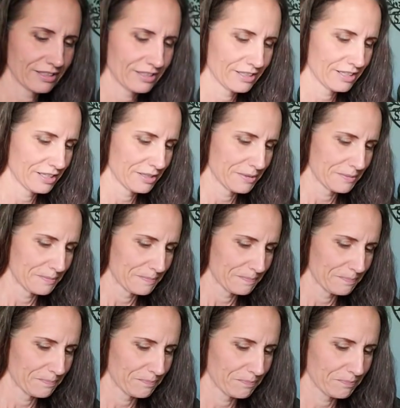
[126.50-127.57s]

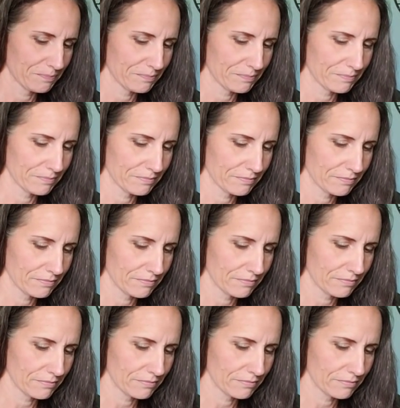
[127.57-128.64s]

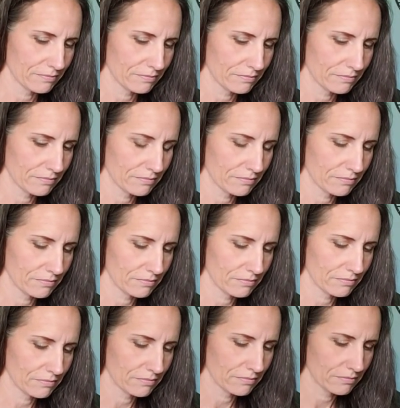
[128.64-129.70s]

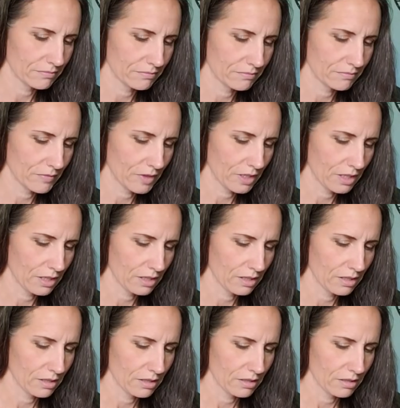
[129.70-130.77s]

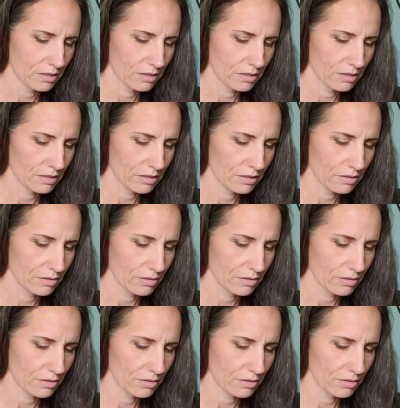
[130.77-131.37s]
No one is speaking in this clip.